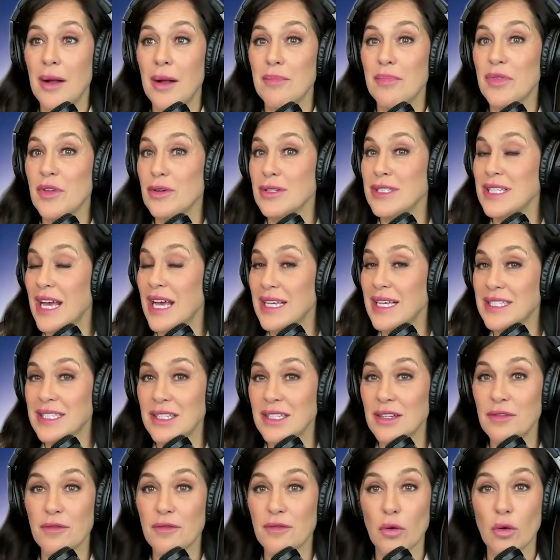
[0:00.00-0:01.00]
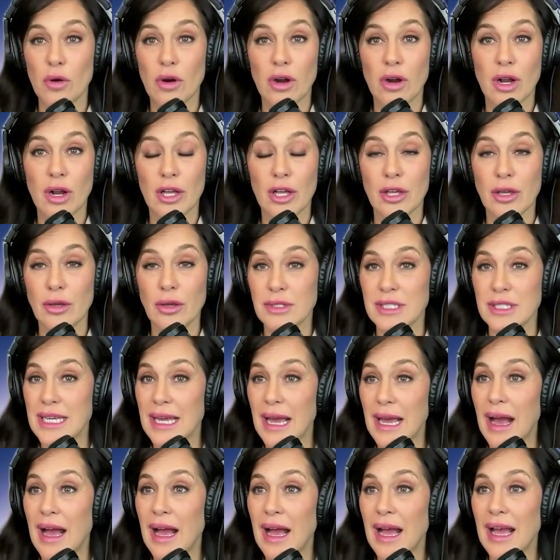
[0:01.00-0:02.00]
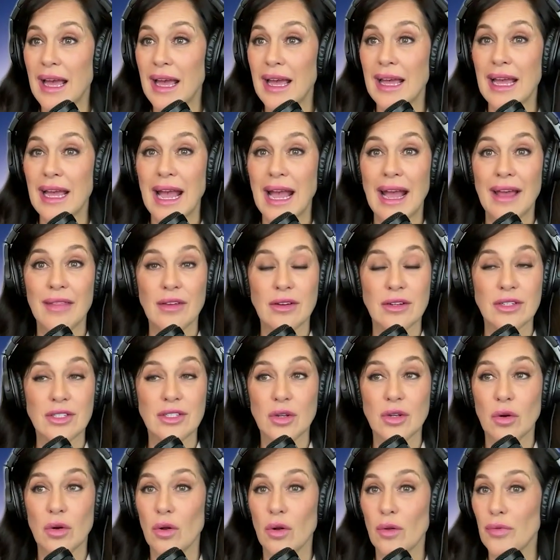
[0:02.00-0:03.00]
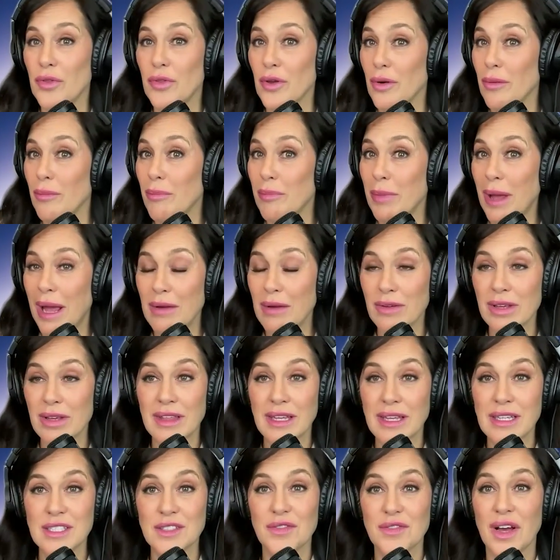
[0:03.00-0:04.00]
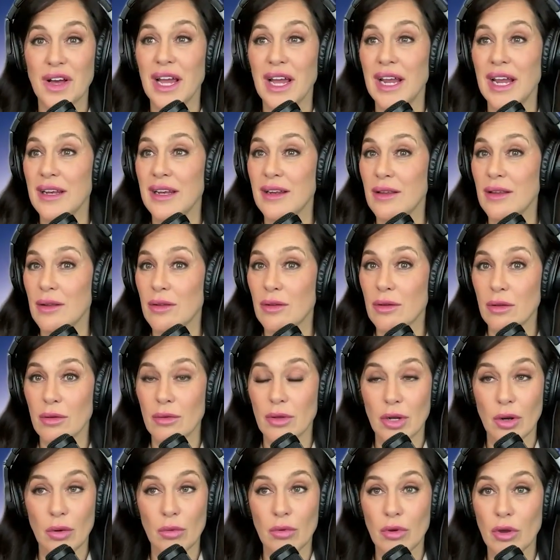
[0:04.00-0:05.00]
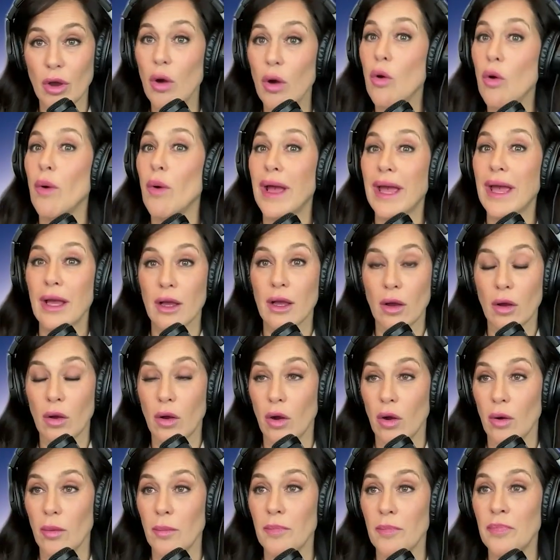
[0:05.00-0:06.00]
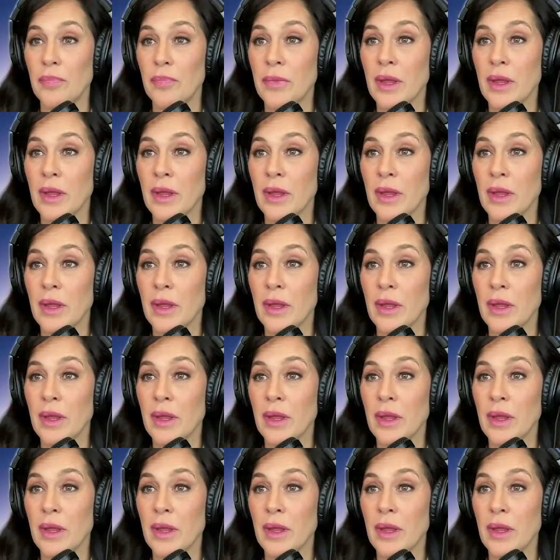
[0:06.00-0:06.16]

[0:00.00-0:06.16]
They're tested for a UTI and they're told everything's fine, go away and go home.